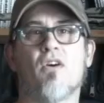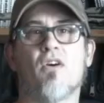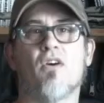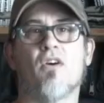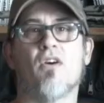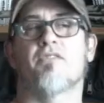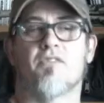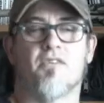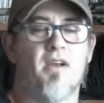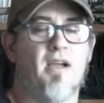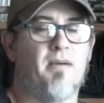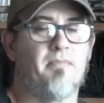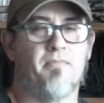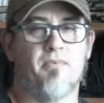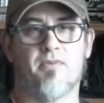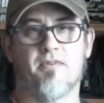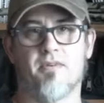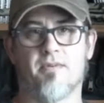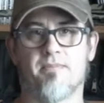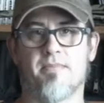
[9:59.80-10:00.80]
this crap
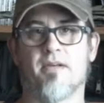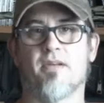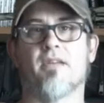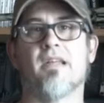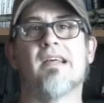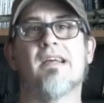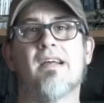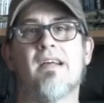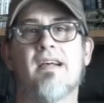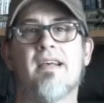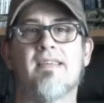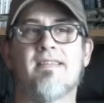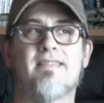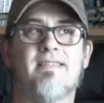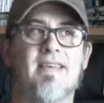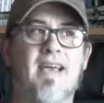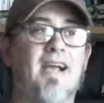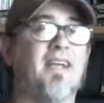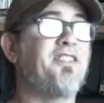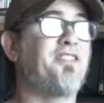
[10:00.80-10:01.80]
on their belt.
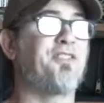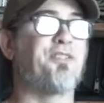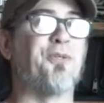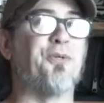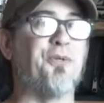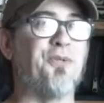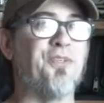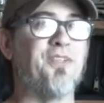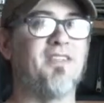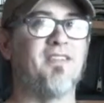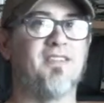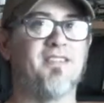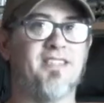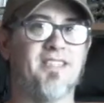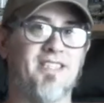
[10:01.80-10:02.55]
That's cool. You